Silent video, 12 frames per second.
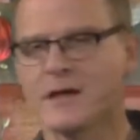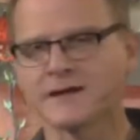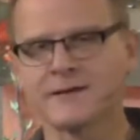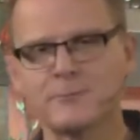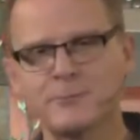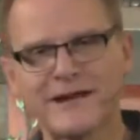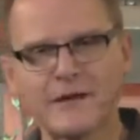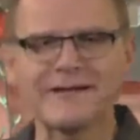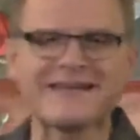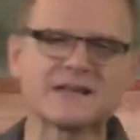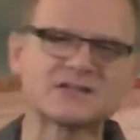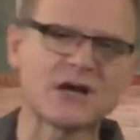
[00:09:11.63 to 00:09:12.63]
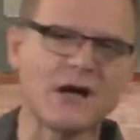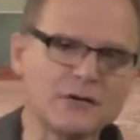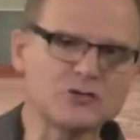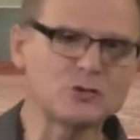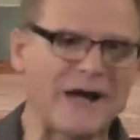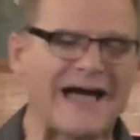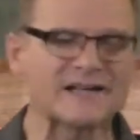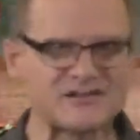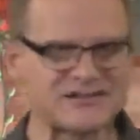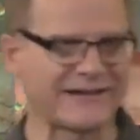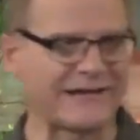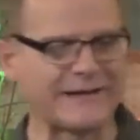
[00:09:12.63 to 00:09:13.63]
comparing and
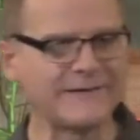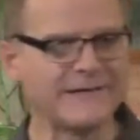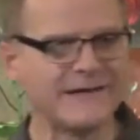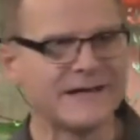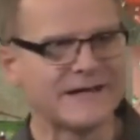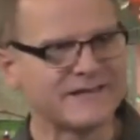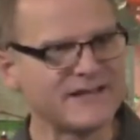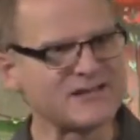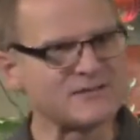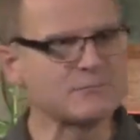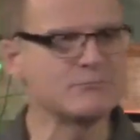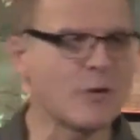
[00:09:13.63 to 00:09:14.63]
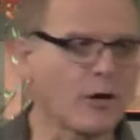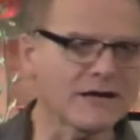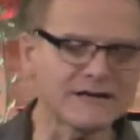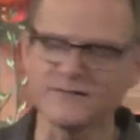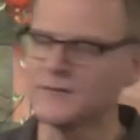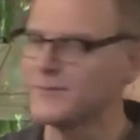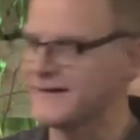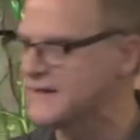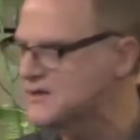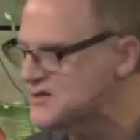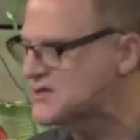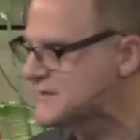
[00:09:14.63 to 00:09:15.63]
contrasting this mark of the
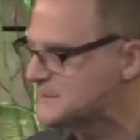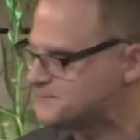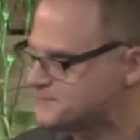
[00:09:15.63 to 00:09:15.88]
beast